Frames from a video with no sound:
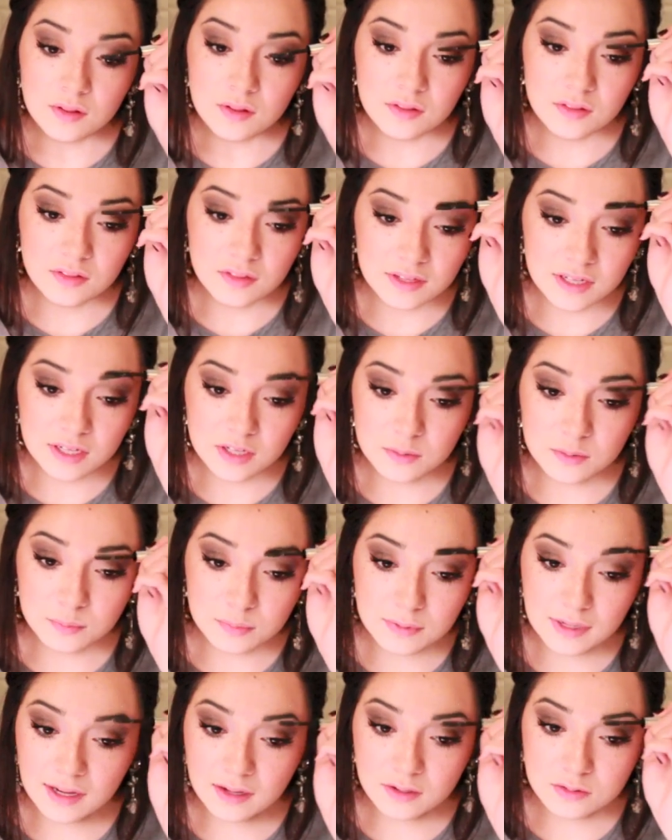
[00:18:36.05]
Clear
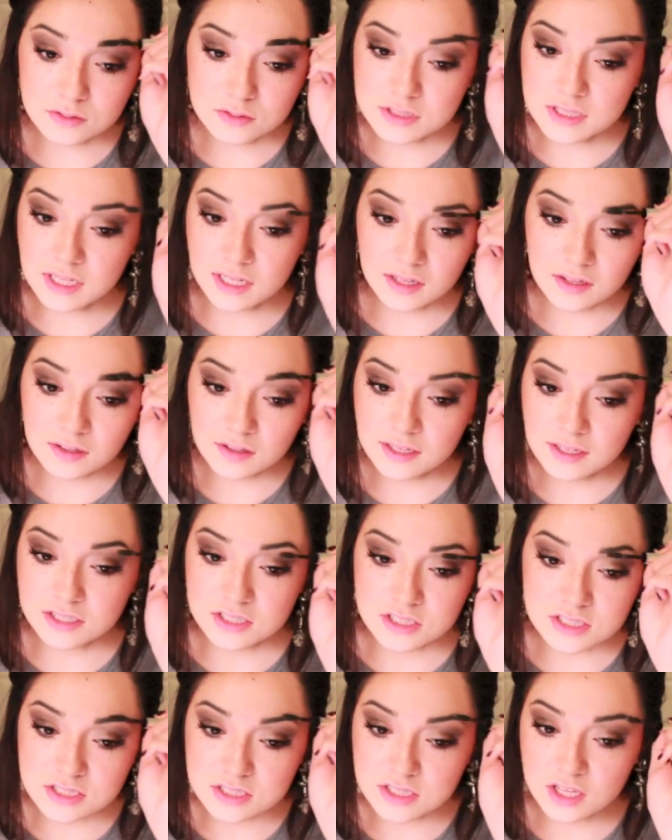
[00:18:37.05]
Brow Gel,
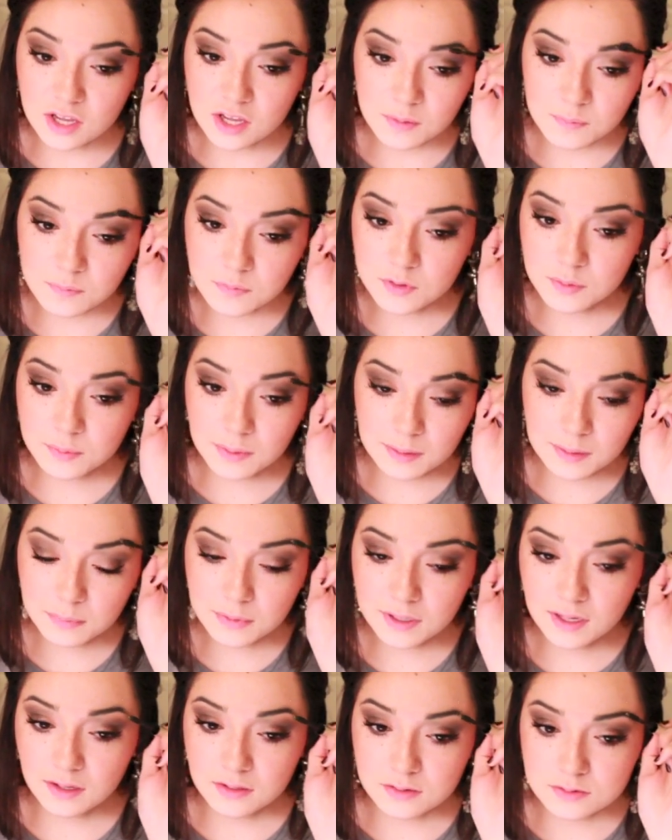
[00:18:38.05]
and just comb through my
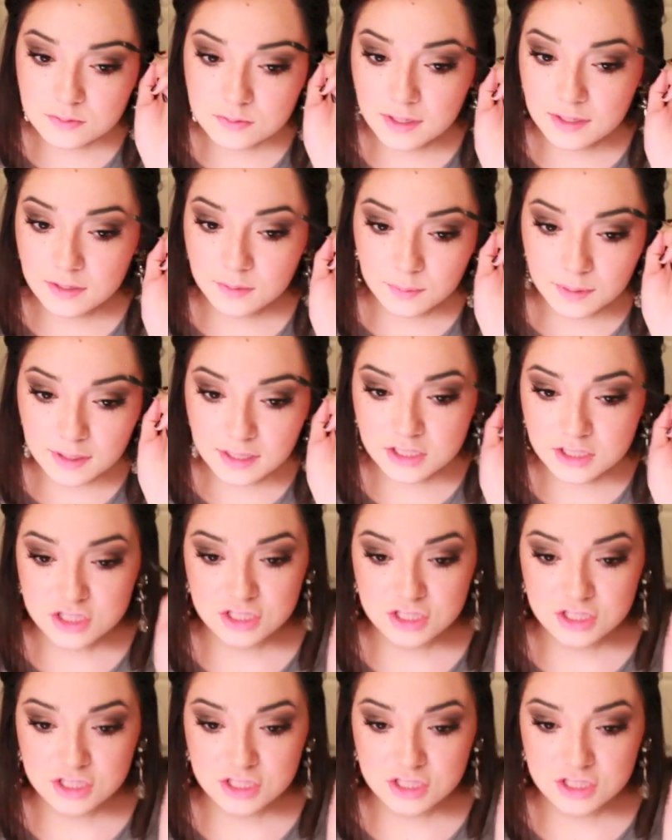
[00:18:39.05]
brows right quick,